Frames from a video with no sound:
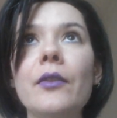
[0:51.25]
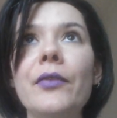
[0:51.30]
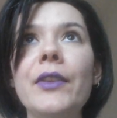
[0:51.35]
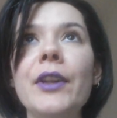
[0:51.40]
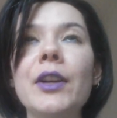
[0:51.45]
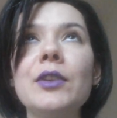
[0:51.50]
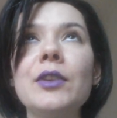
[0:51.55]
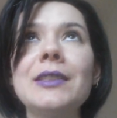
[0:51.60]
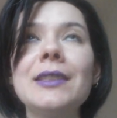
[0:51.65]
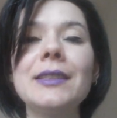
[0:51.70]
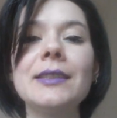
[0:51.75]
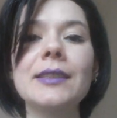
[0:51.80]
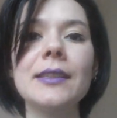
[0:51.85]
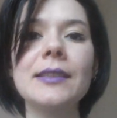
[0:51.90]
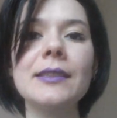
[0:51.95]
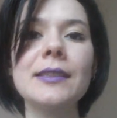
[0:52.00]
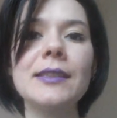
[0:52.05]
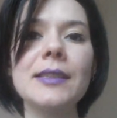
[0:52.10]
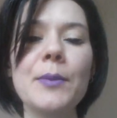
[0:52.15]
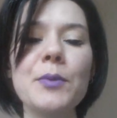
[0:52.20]
There is this
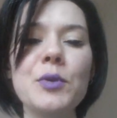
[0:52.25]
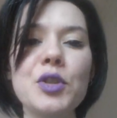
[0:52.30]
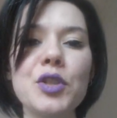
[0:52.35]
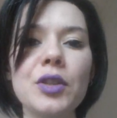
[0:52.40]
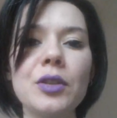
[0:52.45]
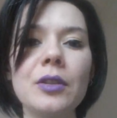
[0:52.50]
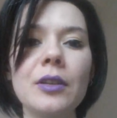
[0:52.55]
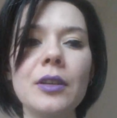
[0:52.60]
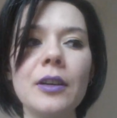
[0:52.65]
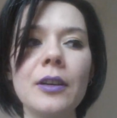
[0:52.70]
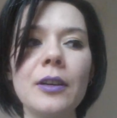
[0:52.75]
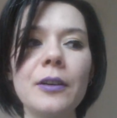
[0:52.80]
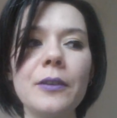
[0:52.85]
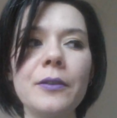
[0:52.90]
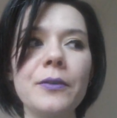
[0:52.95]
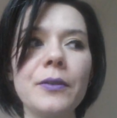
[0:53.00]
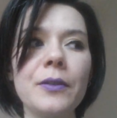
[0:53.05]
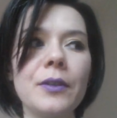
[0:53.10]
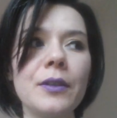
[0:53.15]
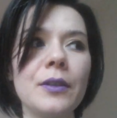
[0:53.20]
conception
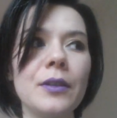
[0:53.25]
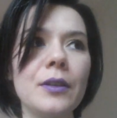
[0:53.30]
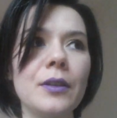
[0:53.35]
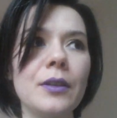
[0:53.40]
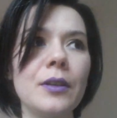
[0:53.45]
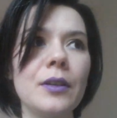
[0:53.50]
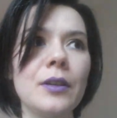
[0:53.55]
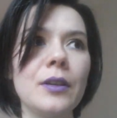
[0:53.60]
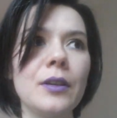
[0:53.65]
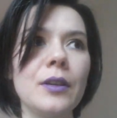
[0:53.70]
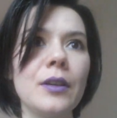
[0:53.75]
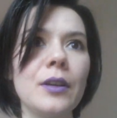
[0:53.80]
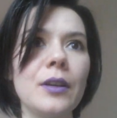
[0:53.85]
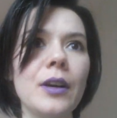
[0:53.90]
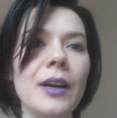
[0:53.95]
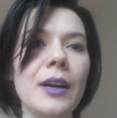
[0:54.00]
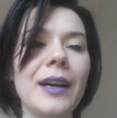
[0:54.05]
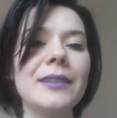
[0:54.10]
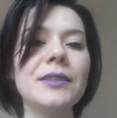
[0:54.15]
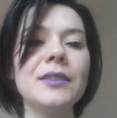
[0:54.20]
of
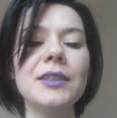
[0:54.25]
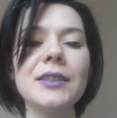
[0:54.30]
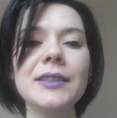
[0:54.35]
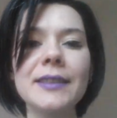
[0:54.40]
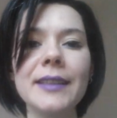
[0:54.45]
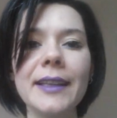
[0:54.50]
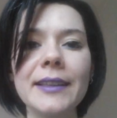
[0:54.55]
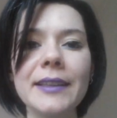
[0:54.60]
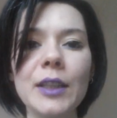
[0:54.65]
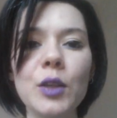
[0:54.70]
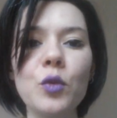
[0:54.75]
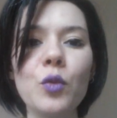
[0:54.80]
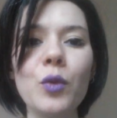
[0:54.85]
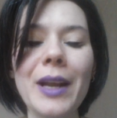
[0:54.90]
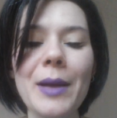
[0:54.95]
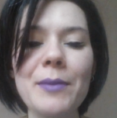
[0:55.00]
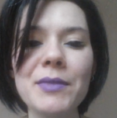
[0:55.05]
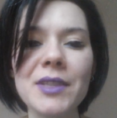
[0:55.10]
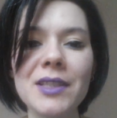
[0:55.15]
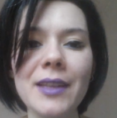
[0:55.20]
understanding what
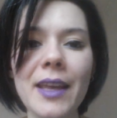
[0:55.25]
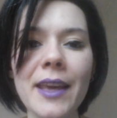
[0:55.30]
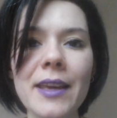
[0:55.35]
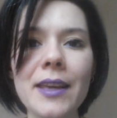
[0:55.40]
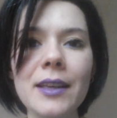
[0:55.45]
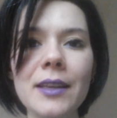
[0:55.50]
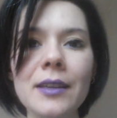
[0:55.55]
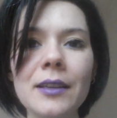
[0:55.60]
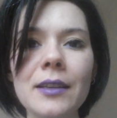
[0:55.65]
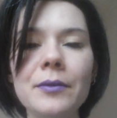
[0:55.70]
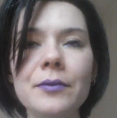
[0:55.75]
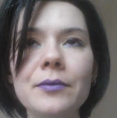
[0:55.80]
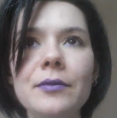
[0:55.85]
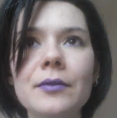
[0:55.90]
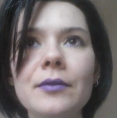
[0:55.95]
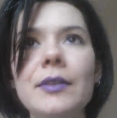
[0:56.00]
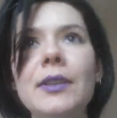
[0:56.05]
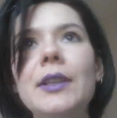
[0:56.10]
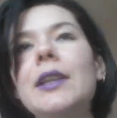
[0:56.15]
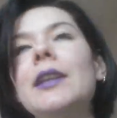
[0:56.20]
I'm saying
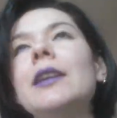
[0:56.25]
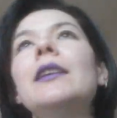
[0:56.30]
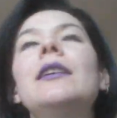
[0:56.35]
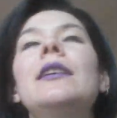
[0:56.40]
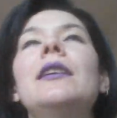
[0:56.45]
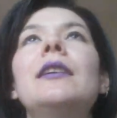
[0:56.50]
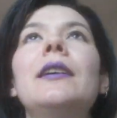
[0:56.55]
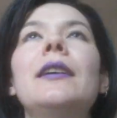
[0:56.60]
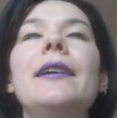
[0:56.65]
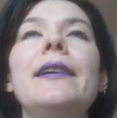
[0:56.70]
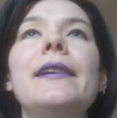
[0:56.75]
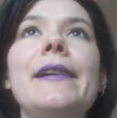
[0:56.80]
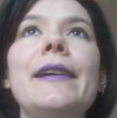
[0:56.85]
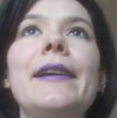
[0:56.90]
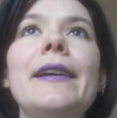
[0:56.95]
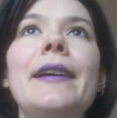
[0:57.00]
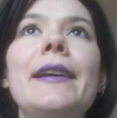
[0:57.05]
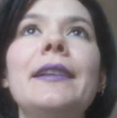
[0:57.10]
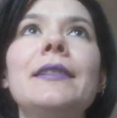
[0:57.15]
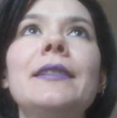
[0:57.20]

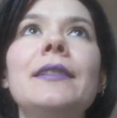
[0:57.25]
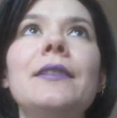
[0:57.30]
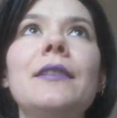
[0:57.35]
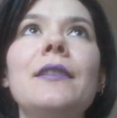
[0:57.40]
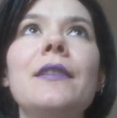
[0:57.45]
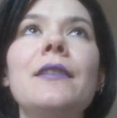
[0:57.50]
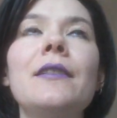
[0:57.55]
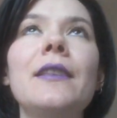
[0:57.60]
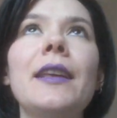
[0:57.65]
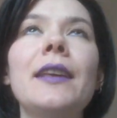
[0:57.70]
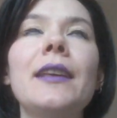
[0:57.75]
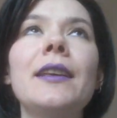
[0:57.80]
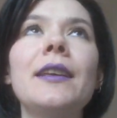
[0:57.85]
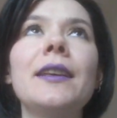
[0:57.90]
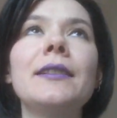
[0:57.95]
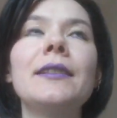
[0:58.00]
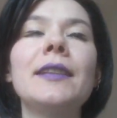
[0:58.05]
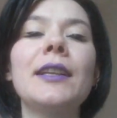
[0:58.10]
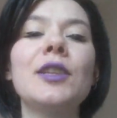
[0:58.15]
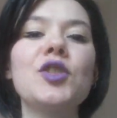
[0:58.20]
and
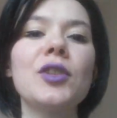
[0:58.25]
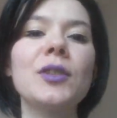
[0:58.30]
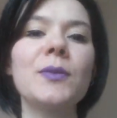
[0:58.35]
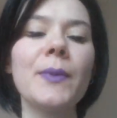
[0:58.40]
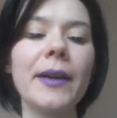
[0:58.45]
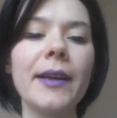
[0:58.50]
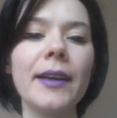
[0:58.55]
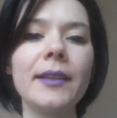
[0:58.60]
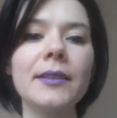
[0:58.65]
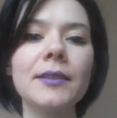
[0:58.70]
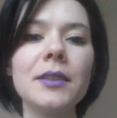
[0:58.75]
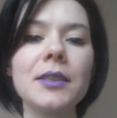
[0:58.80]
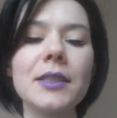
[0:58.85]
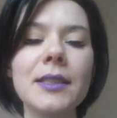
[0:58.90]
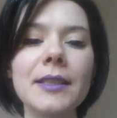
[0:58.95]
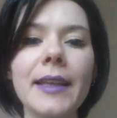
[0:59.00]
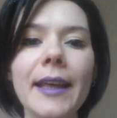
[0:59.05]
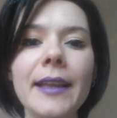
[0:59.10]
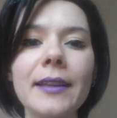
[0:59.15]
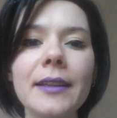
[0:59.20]
thinking that just by
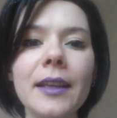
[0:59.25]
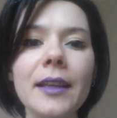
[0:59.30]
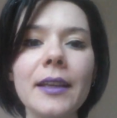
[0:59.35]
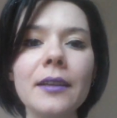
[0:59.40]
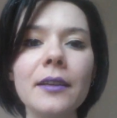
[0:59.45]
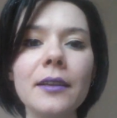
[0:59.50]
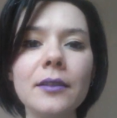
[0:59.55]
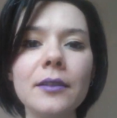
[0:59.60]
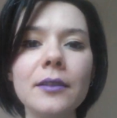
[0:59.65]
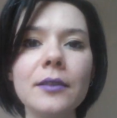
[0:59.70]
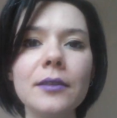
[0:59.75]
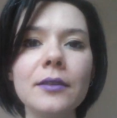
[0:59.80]
understanding